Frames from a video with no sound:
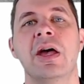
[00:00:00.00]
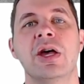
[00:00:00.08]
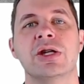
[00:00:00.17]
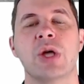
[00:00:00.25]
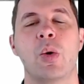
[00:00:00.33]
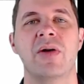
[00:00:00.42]

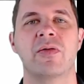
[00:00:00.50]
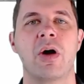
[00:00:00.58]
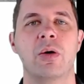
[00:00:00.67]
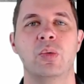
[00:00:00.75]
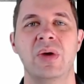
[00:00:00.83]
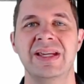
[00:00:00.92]
So we've
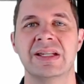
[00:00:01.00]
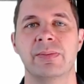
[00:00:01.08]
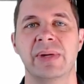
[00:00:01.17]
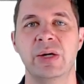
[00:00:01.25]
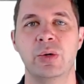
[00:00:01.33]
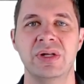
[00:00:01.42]
got
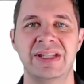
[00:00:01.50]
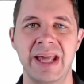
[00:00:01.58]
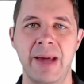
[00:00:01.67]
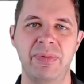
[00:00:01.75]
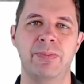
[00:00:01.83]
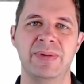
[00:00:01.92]
reasonably good
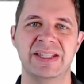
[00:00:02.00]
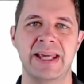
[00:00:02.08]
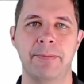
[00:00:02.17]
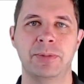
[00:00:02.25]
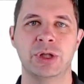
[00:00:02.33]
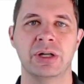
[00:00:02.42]
depth
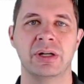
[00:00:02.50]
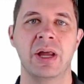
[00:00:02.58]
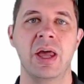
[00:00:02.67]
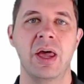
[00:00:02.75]
perception